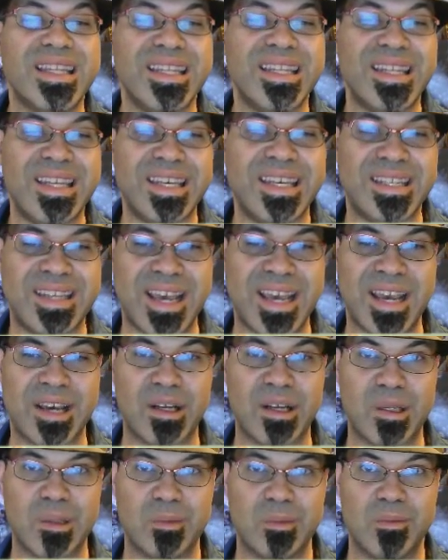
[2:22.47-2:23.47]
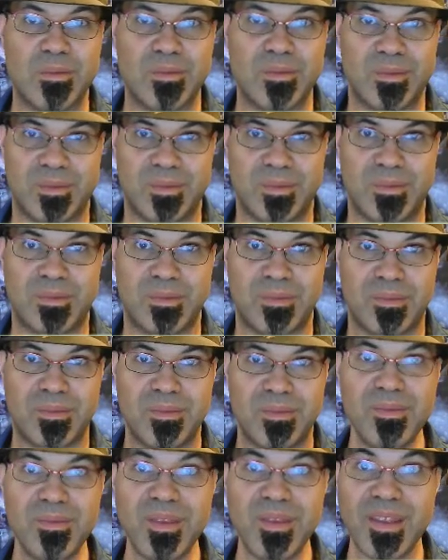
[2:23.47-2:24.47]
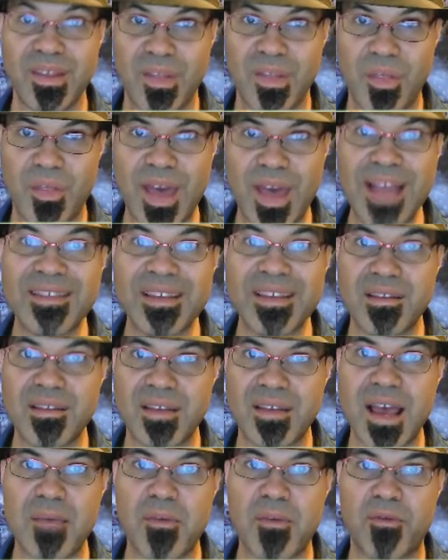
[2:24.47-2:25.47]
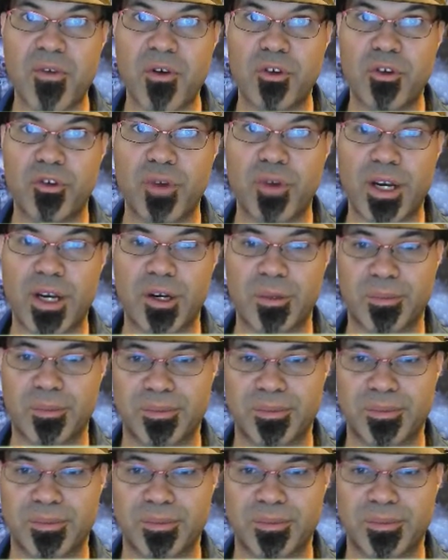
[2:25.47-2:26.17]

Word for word: detail. That's at the time of Rogue Trader.